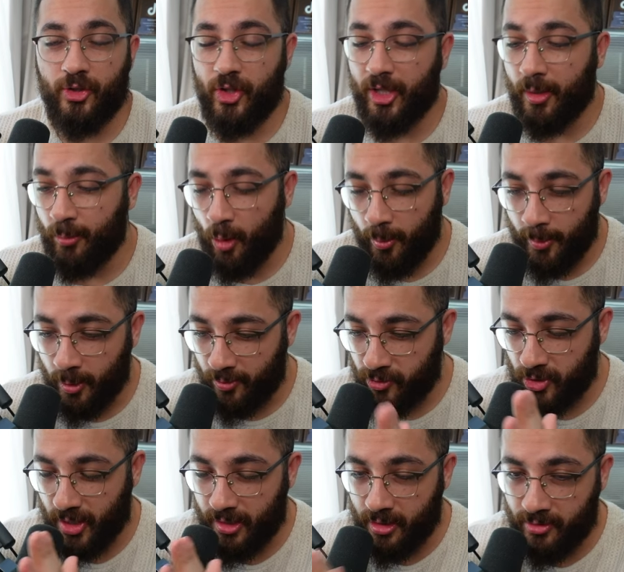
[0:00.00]
take a moment of
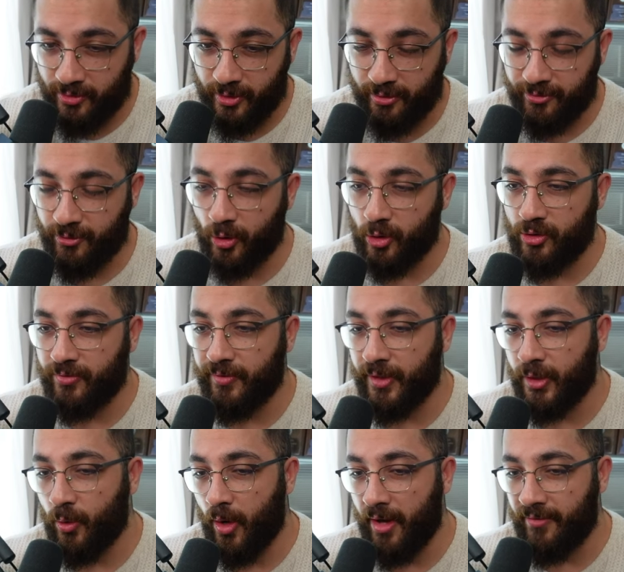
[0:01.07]
silence for the first
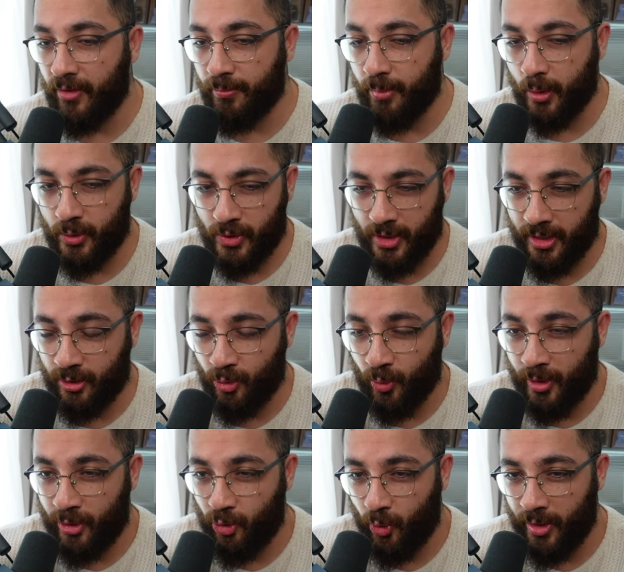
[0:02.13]
video I ever posted in
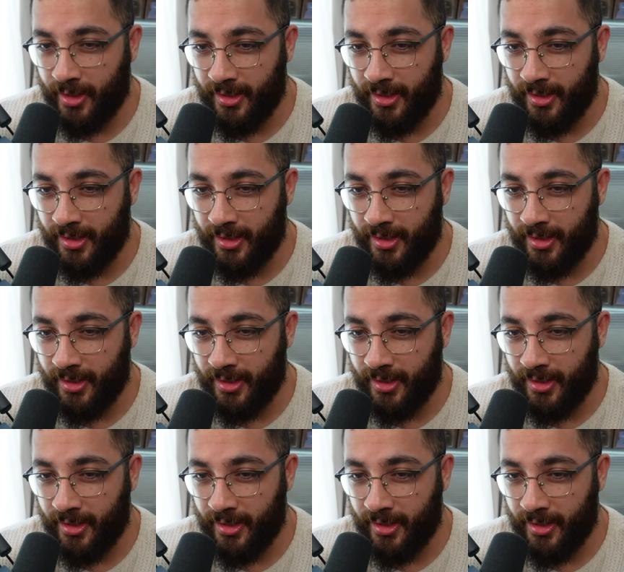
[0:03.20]
twenty twenty.